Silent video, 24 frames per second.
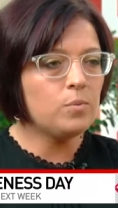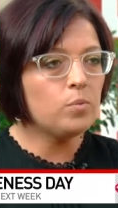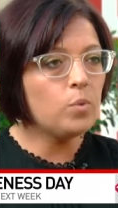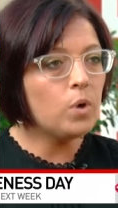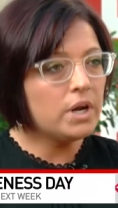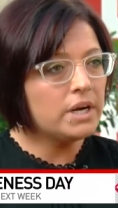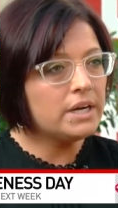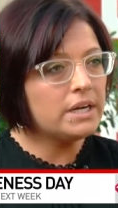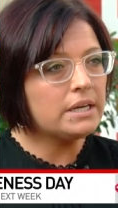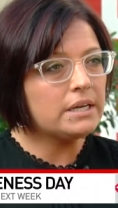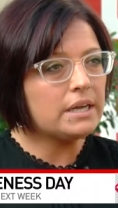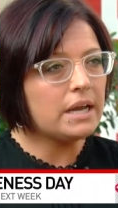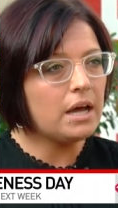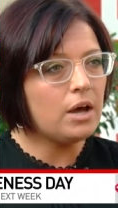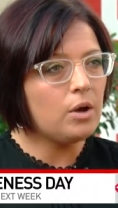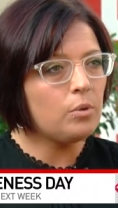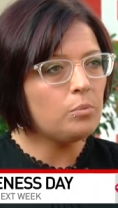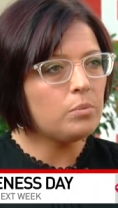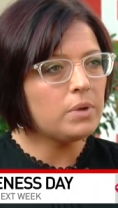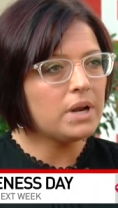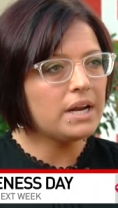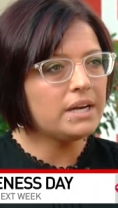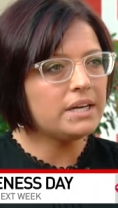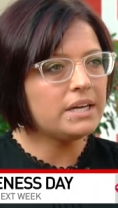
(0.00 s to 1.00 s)
wanted
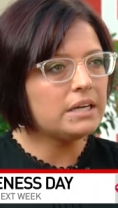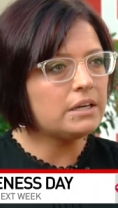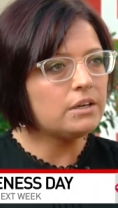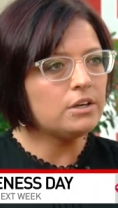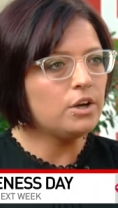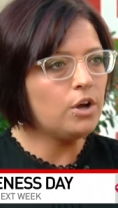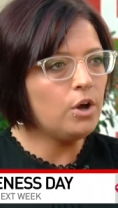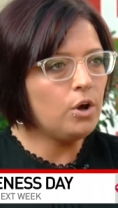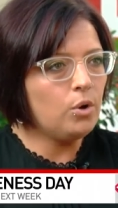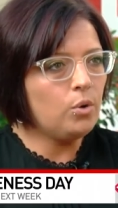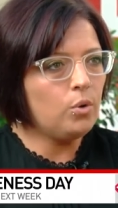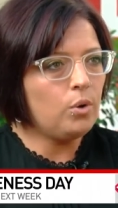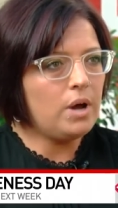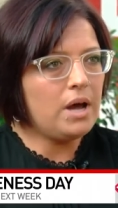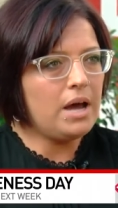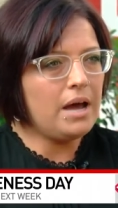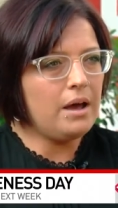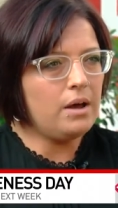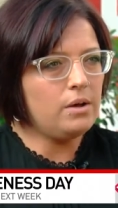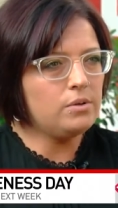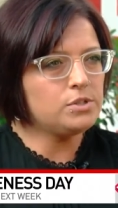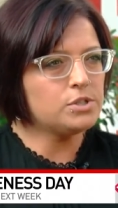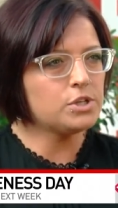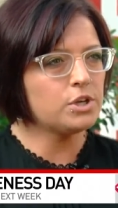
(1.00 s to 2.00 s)
help, but I didn't know
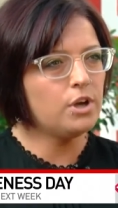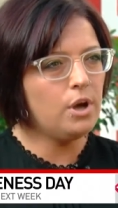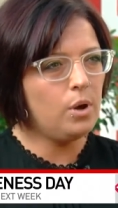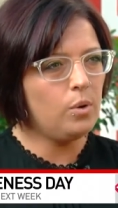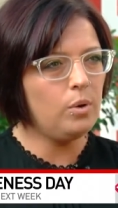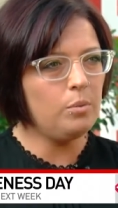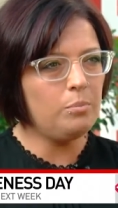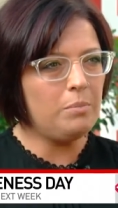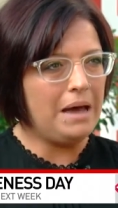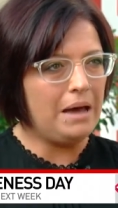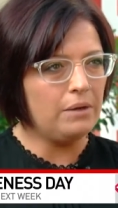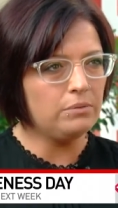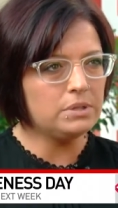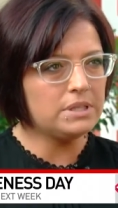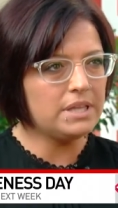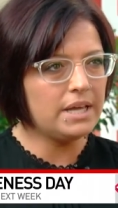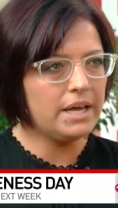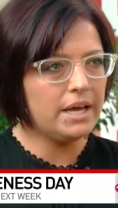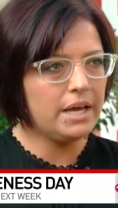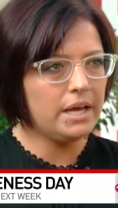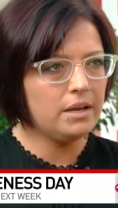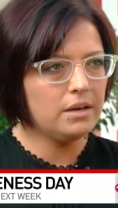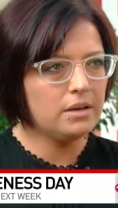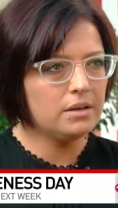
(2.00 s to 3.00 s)
how to go about
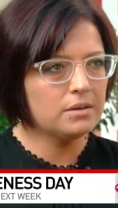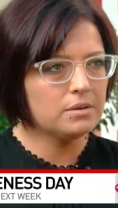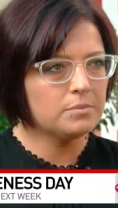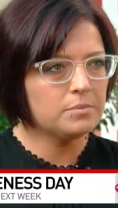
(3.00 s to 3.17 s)
that.